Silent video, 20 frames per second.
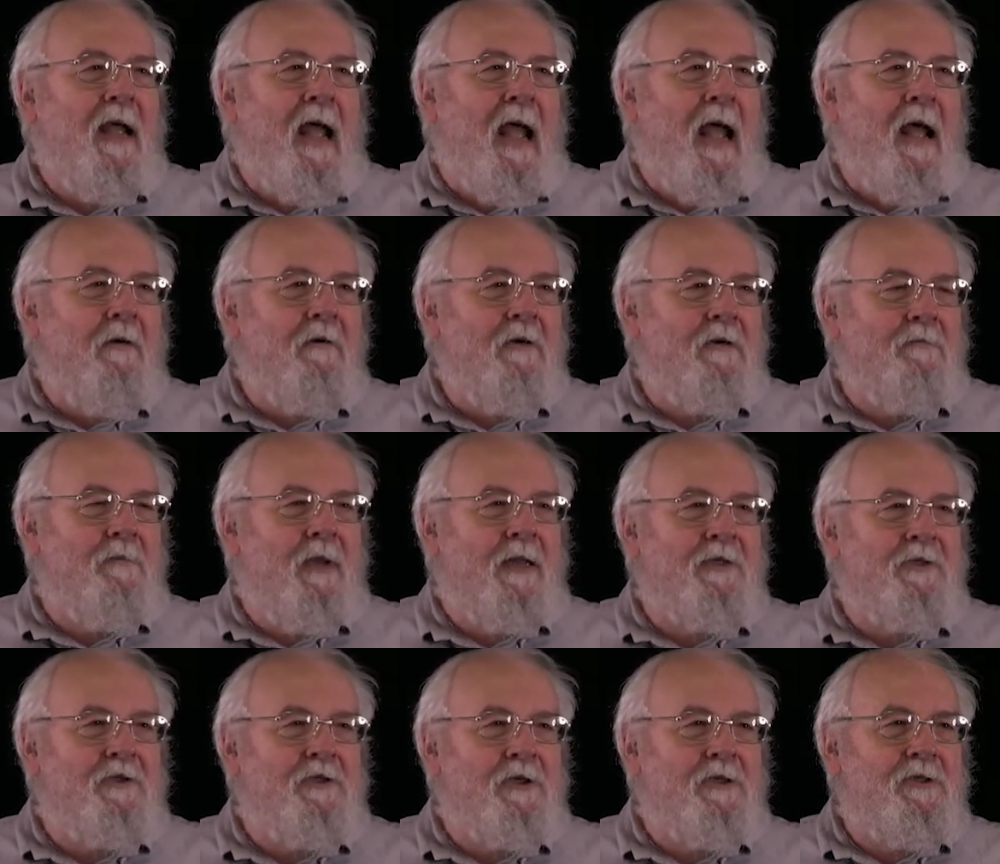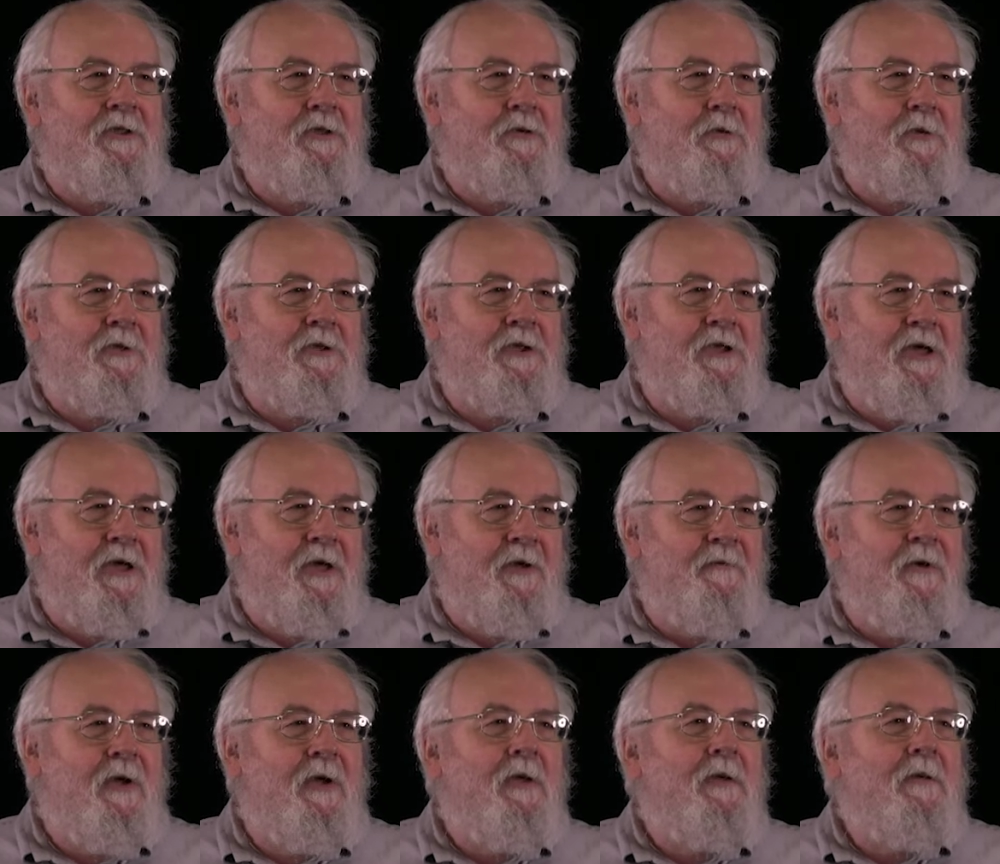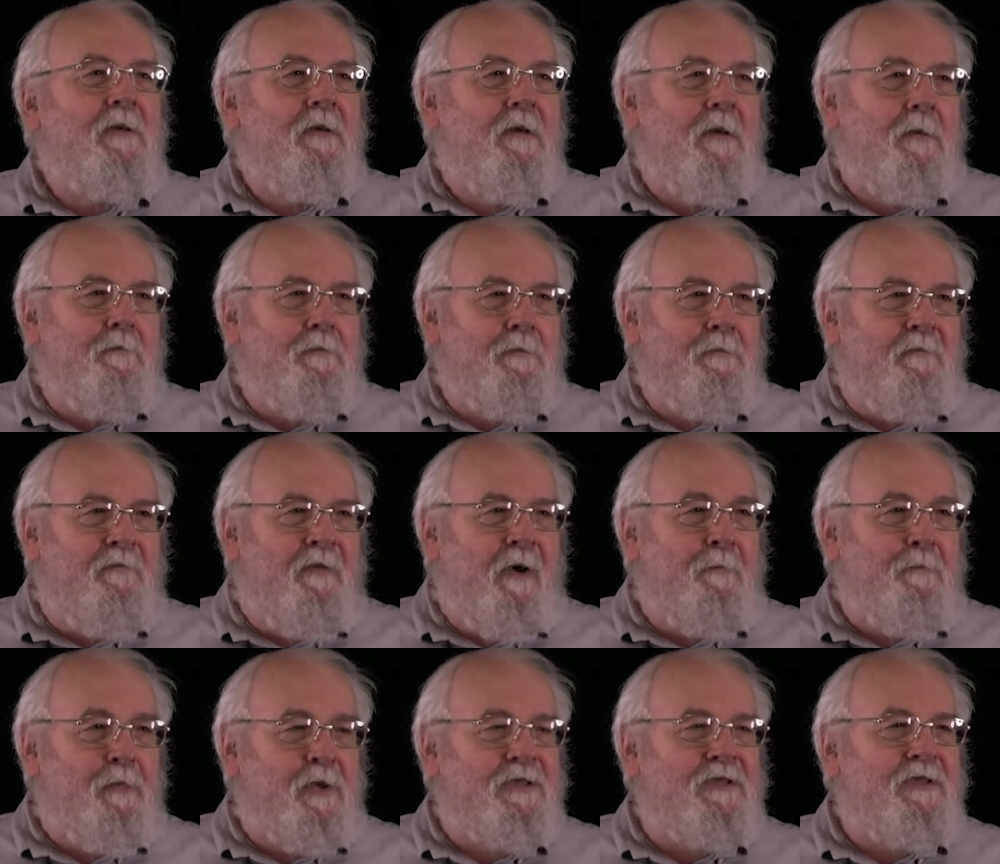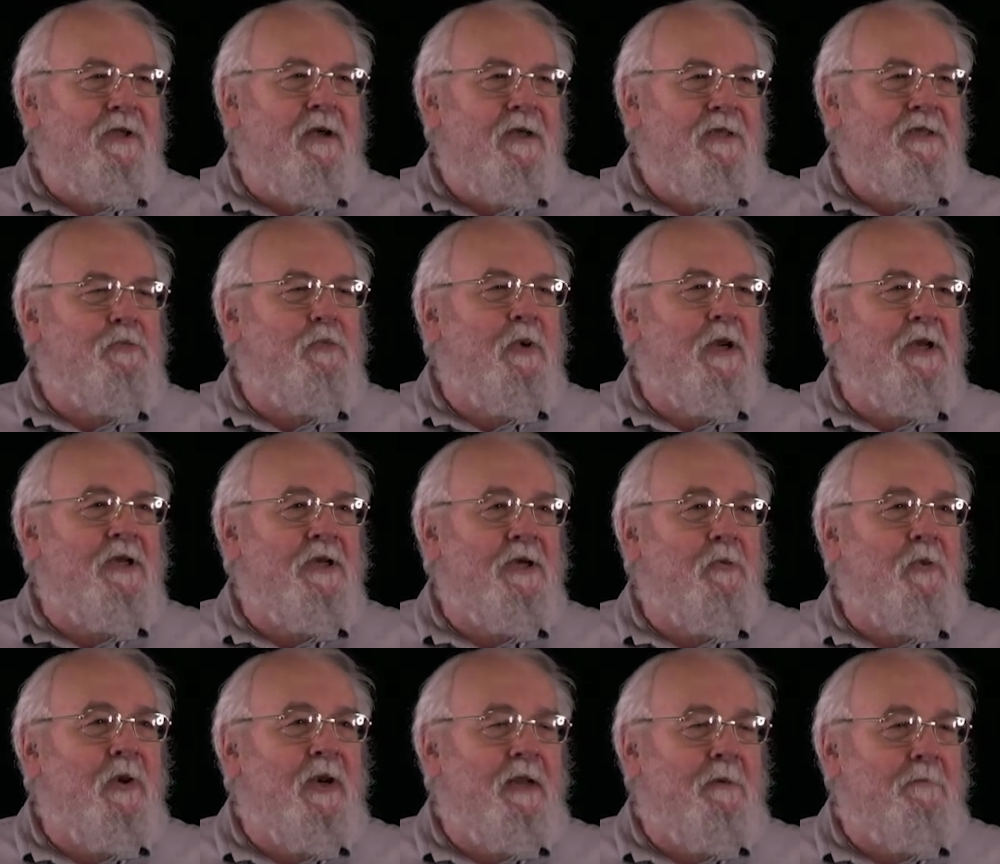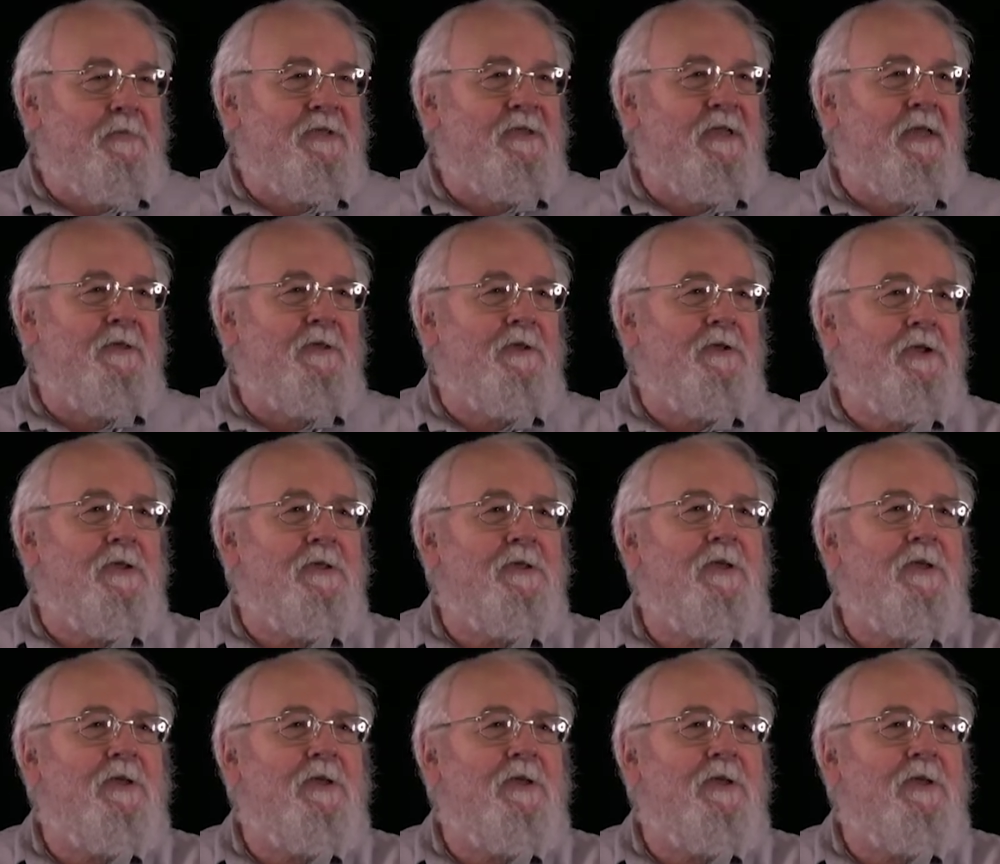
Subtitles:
Aaron manages to achieve precise winning percentages.